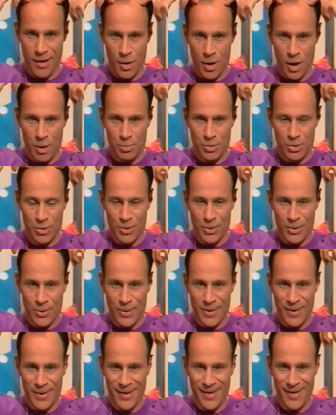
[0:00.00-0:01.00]
up to
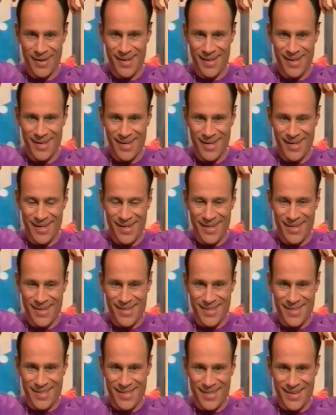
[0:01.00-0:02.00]

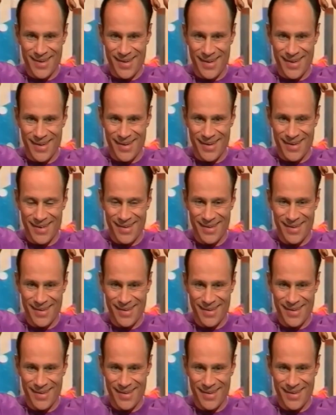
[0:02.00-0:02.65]
the hair.